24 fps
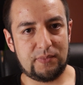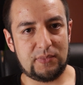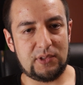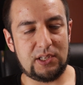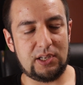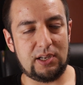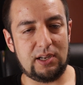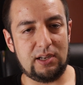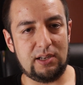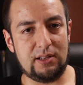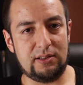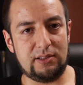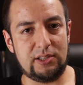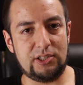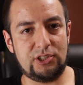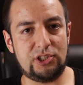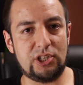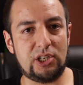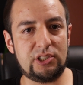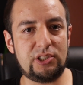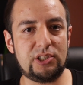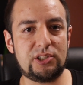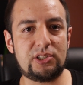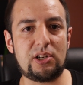the
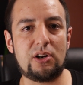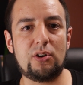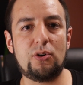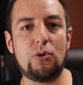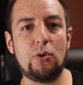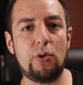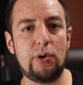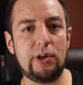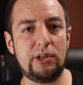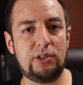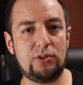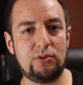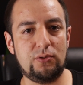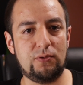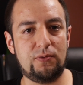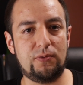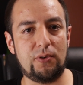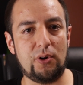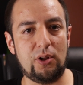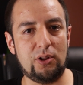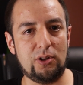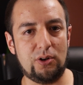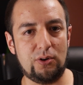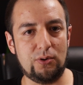judges are going to
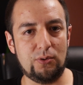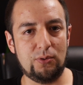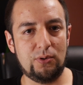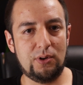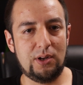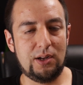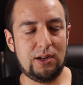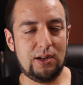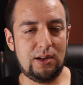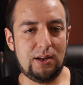follow